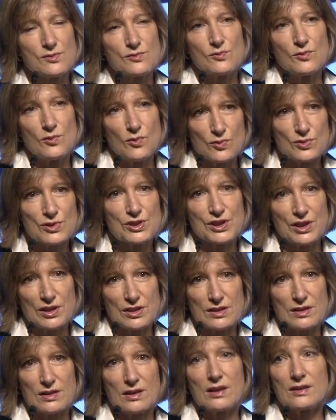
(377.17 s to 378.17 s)
launched
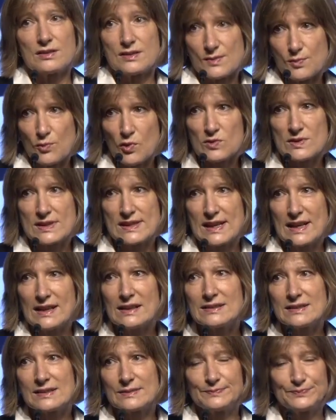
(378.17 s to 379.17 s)
are small
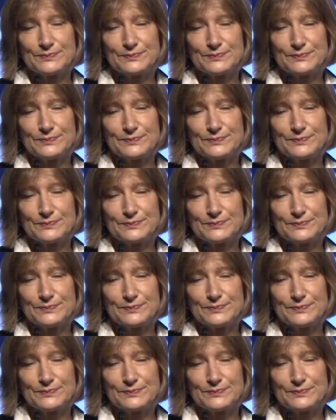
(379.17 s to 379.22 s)
sats.